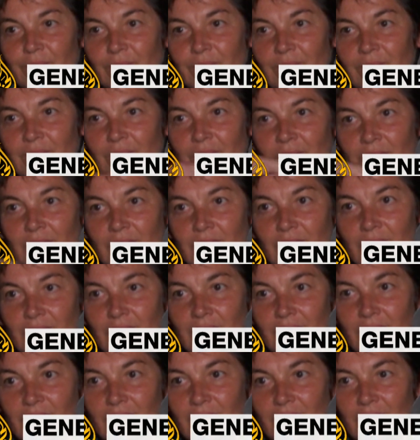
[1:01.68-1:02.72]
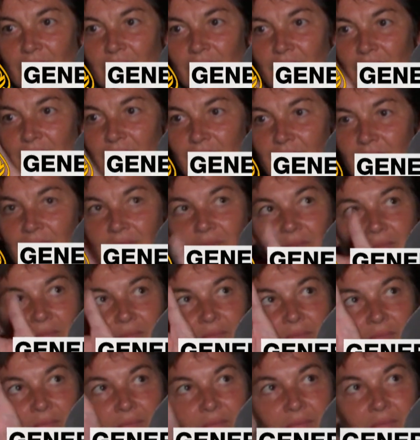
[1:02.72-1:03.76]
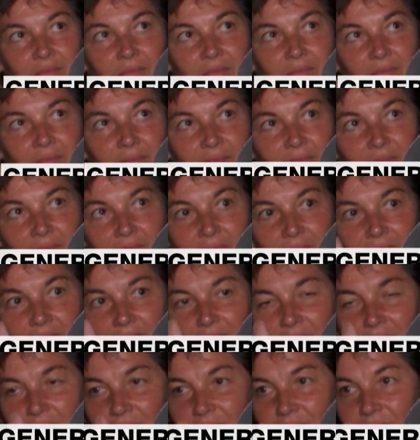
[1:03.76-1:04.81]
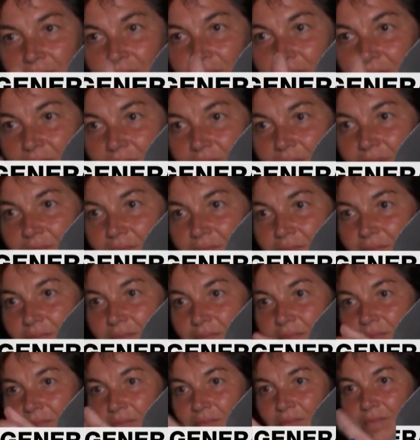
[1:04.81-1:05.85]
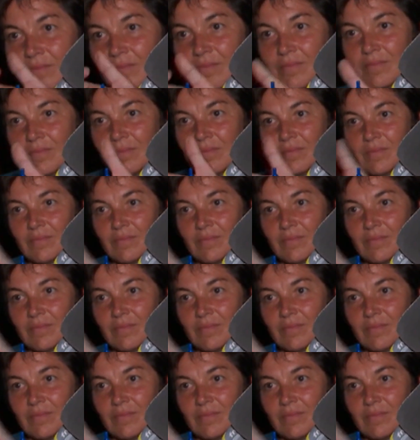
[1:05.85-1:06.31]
[no speech]